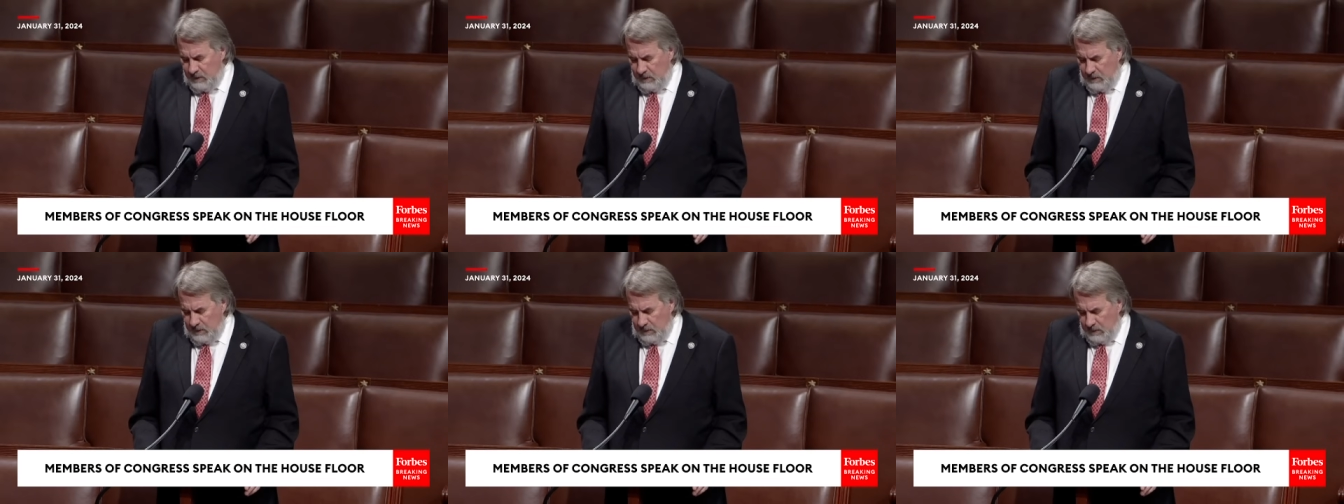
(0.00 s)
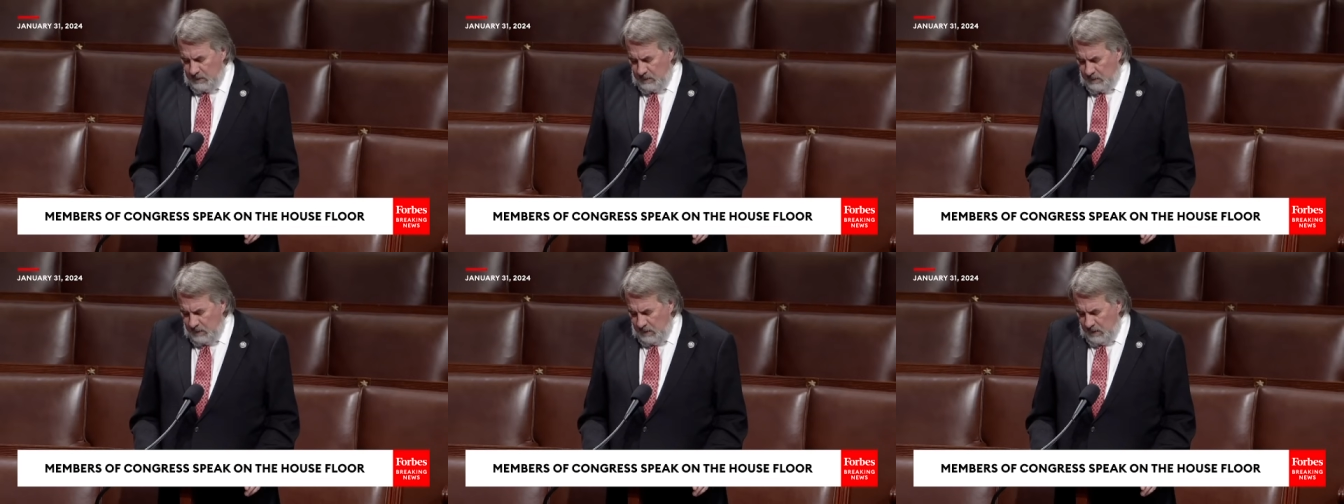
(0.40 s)
And uh,
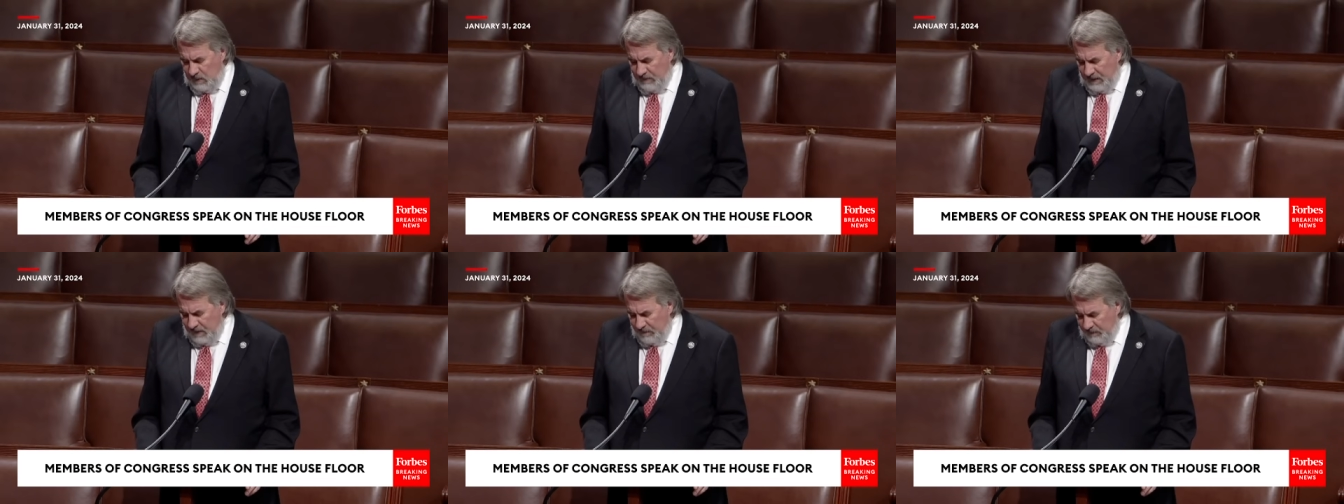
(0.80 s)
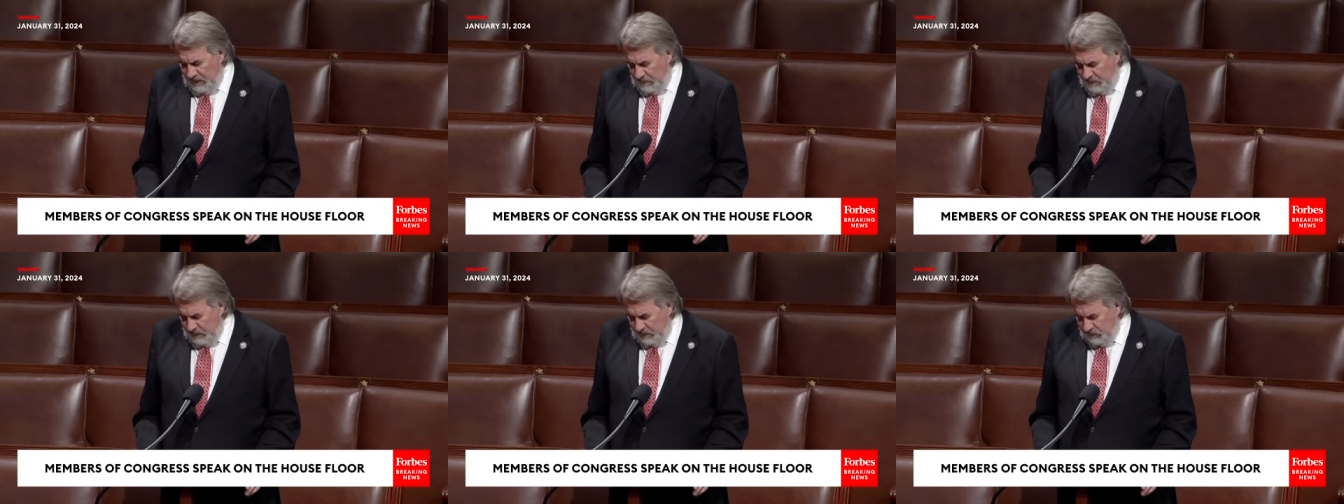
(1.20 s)
and having
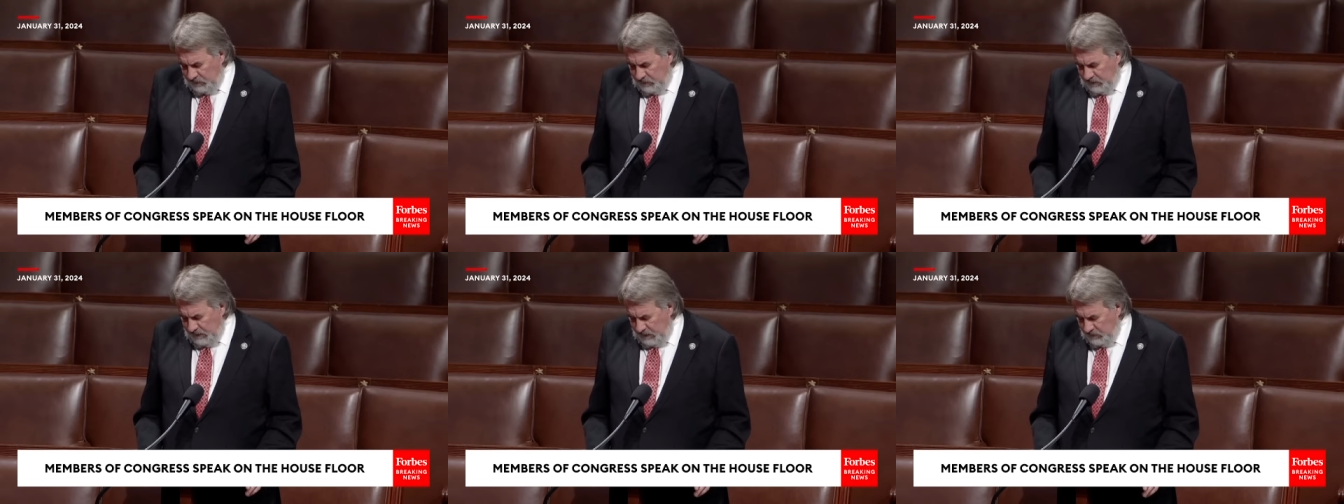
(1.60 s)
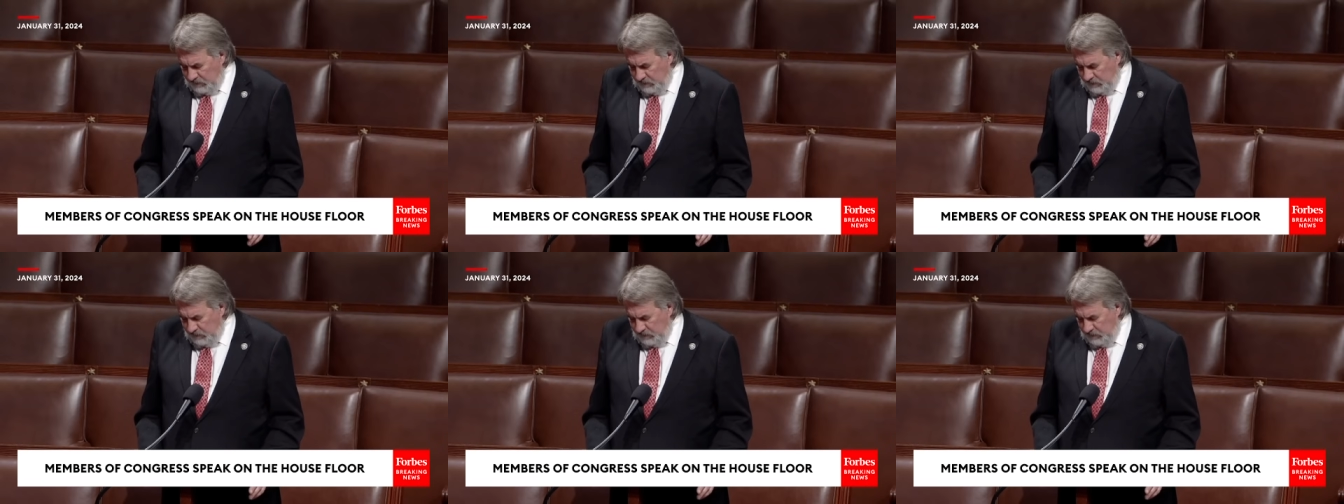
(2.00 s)
that big success.